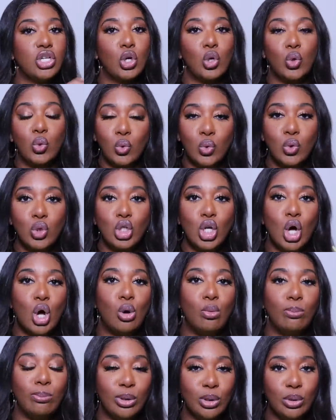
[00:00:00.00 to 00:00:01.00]
a cool
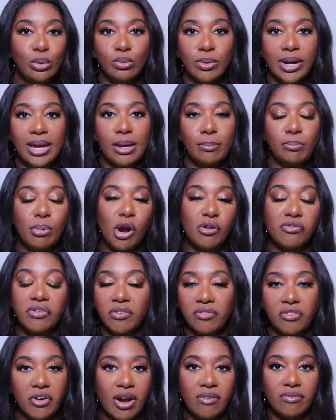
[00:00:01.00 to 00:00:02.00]
tone blue red,
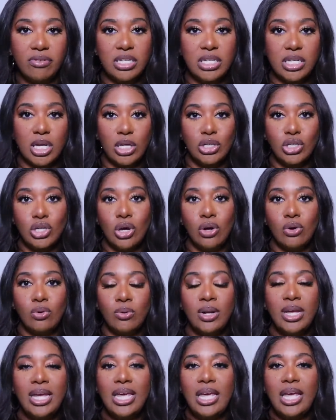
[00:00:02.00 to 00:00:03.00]
perfect for every skin tone.